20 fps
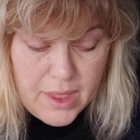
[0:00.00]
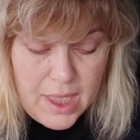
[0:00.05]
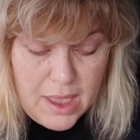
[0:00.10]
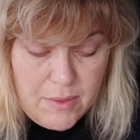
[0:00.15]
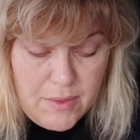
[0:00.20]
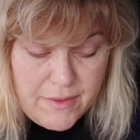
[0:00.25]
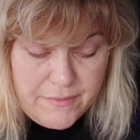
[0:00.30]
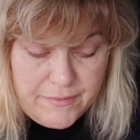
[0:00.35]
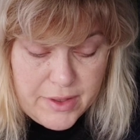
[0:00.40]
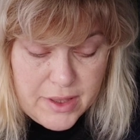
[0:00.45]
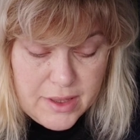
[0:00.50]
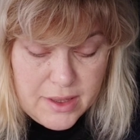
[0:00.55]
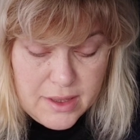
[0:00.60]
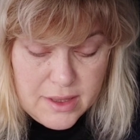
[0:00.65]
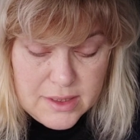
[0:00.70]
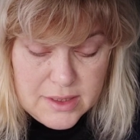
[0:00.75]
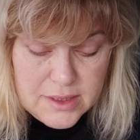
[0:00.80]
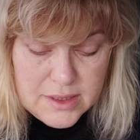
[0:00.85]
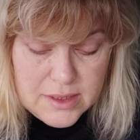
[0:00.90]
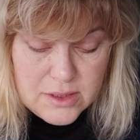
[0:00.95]
However,
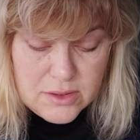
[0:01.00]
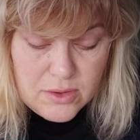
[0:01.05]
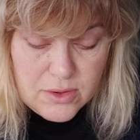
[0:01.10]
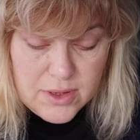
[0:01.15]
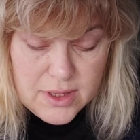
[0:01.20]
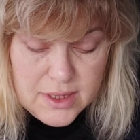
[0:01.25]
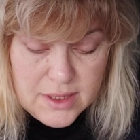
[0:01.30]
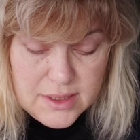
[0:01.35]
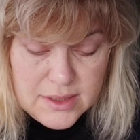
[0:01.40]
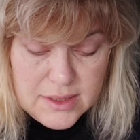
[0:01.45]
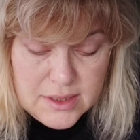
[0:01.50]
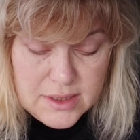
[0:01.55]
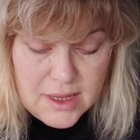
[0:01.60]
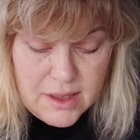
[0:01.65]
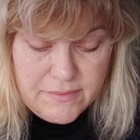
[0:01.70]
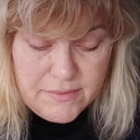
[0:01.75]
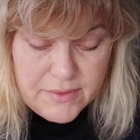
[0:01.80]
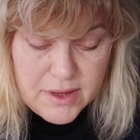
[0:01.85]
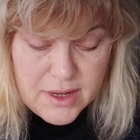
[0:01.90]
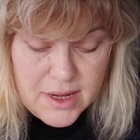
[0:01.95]
it is not easy to
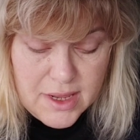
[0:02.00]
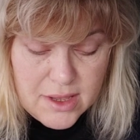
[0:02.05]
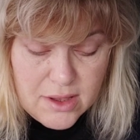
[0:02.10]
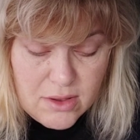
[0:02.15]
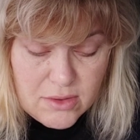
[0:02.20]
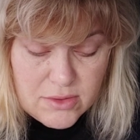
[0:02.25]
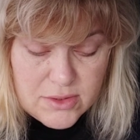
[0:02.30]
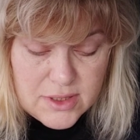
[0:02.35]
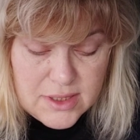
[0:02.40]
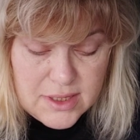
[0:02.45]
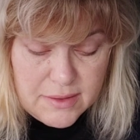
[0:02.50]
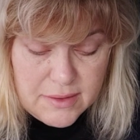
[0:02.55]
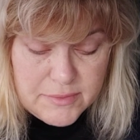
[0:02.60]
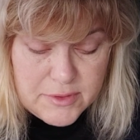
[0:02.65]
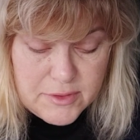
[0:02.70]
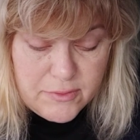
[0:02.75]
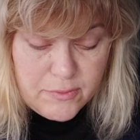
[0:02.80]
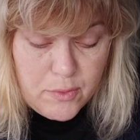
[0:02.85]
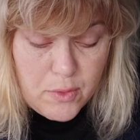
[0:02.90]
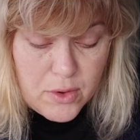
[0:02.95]
have a clear concept
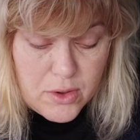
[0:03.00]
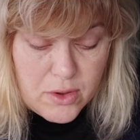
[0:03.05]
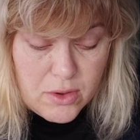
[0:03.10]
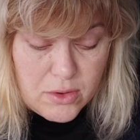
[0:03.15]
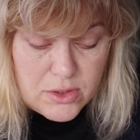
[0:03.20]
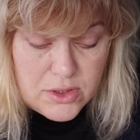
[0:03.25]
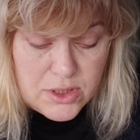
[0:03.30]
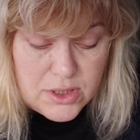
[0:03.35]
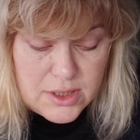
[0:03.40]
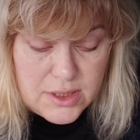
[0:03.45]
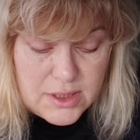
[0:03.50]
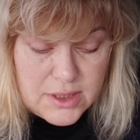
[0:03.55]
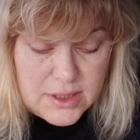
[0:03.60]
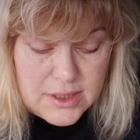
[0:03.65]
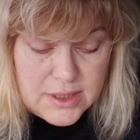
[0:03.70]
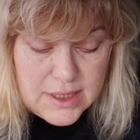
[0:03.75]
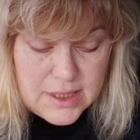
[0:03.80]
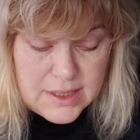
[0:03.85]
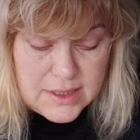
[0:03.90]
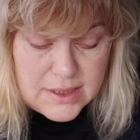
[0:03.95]
of what
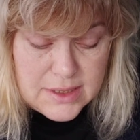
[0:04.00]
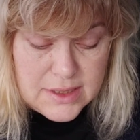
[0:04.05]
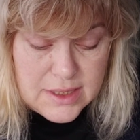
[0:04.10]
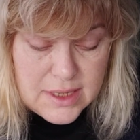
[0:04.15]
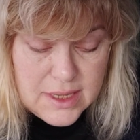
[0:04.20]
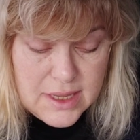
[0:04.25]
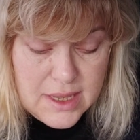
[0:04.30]
consciousness is,